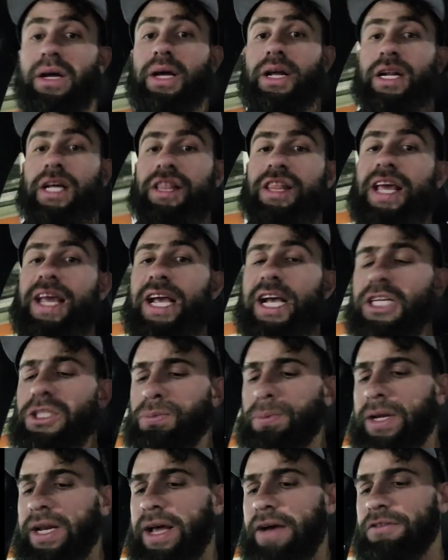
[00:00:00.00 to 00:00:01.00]
The thing is,
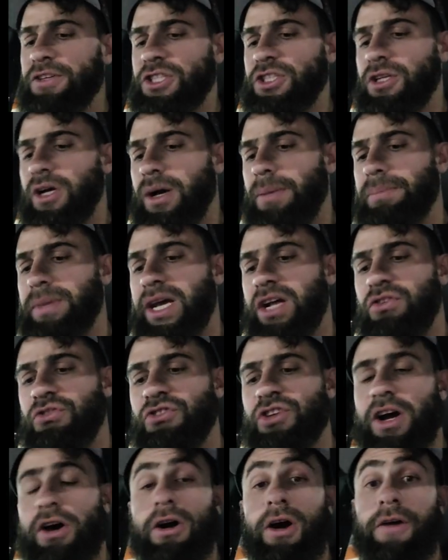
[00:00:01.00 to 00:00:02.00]
we never saw
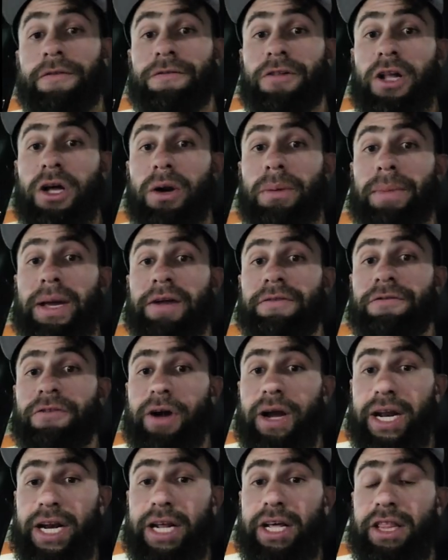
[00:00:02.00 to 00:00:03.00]
Mienshao or Fluttermane for
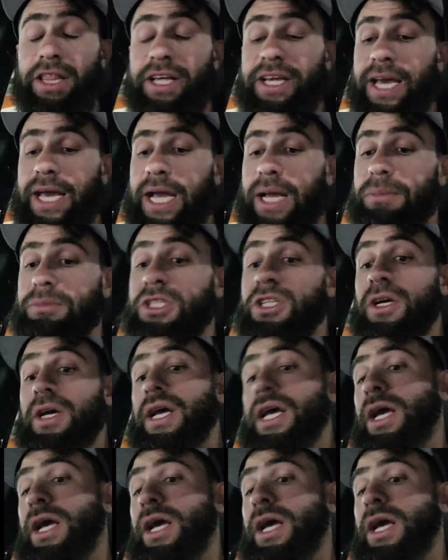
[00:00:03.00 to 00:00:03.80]
any of the games.